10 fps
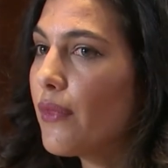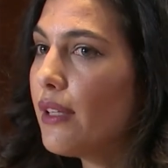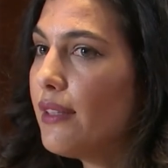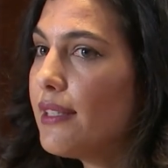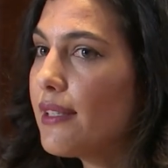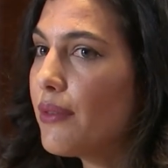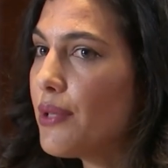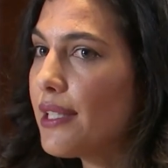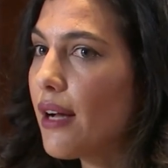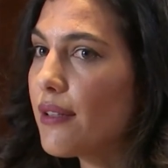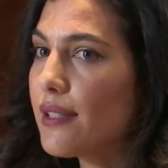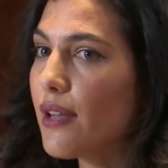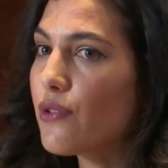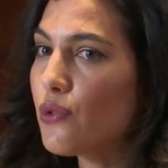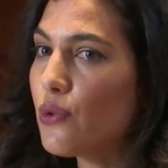detailed results
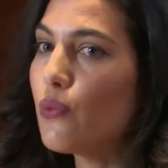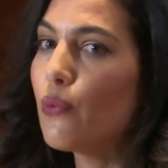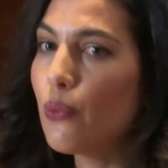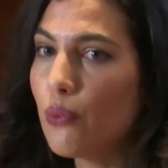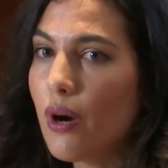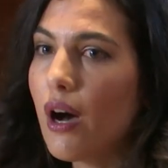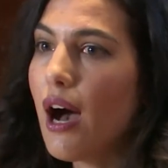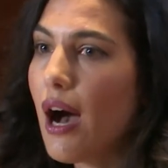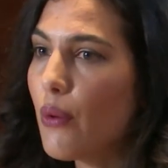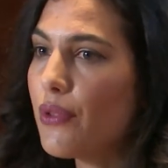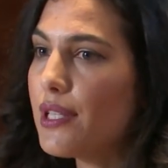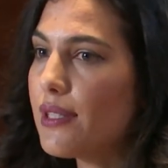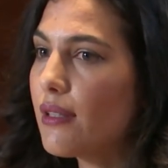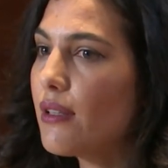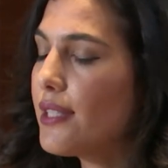as to how
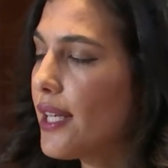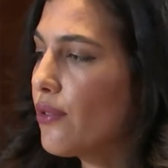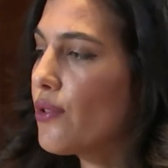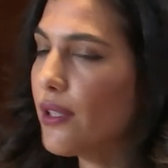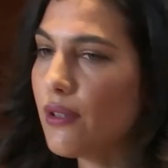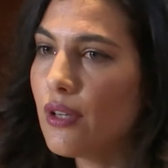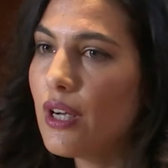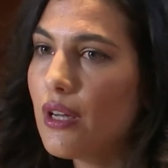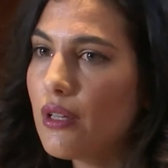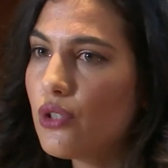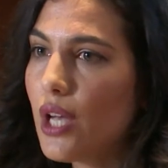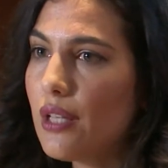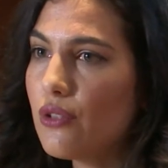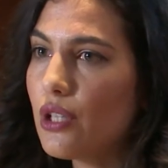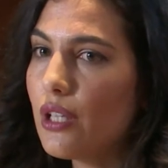these sectors are
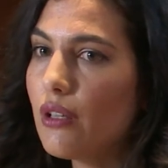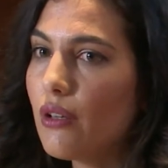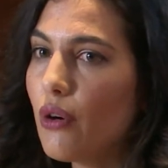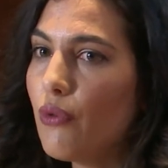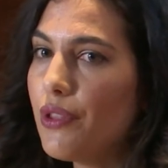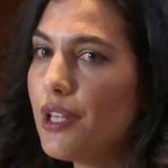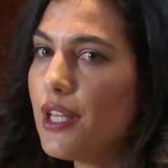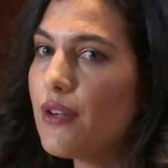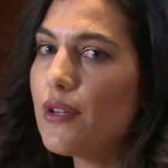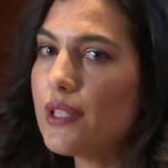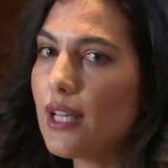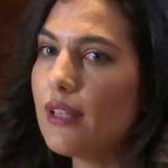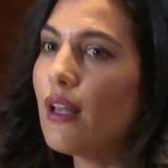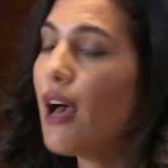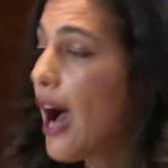changing over the years
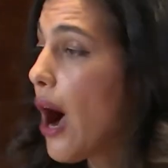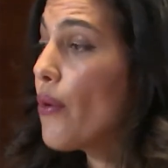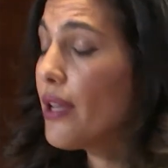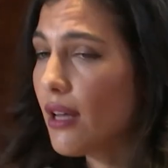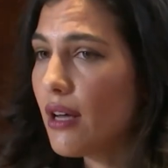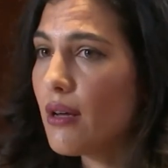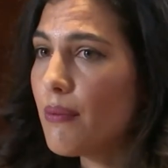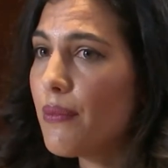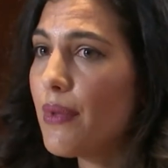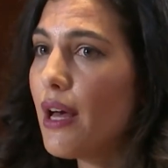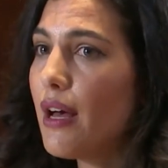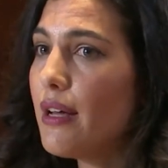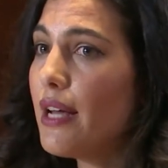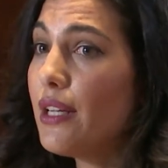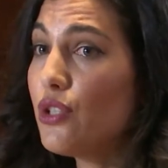and how
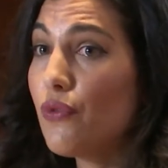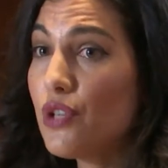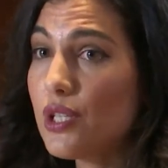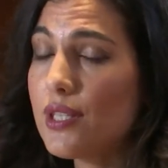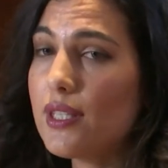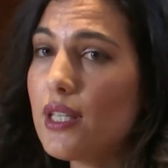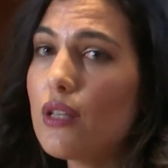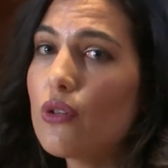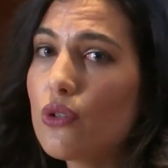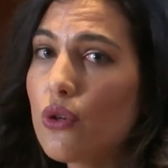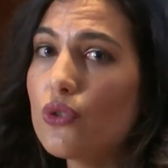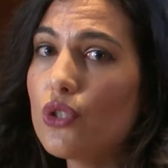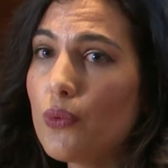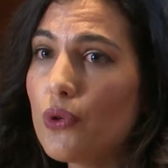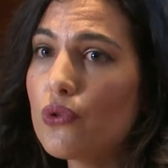energy efficiency
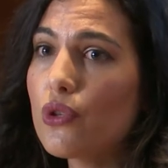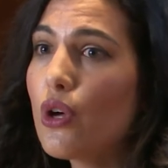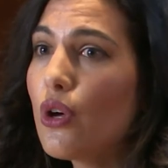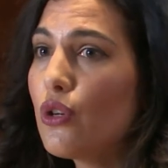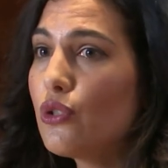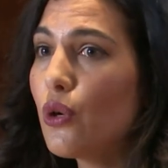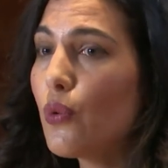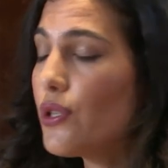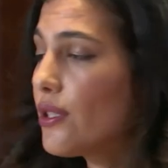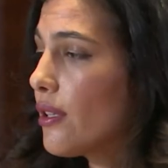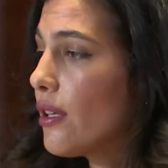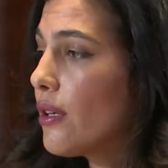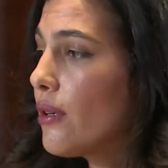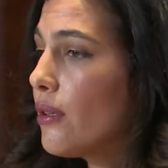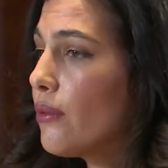contributes towards
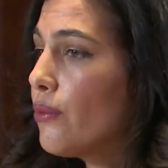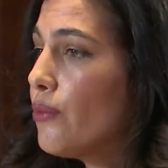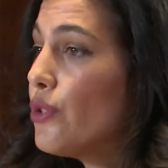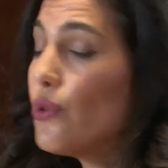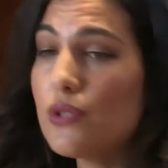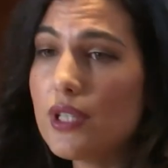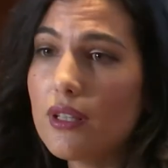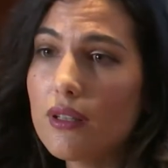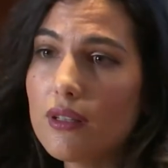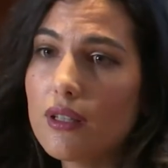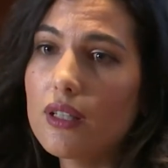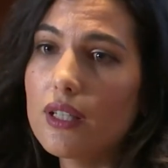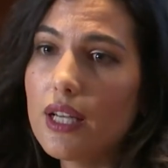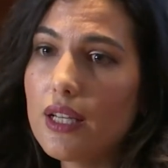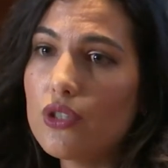reducing
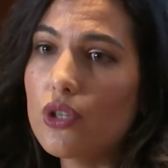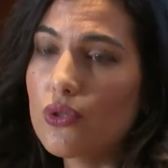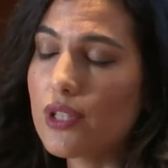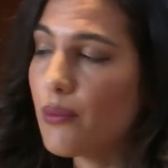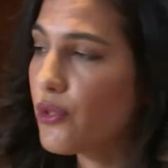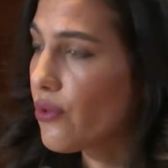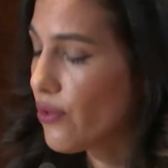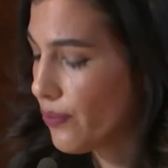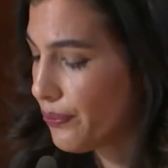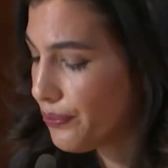energy consumptions.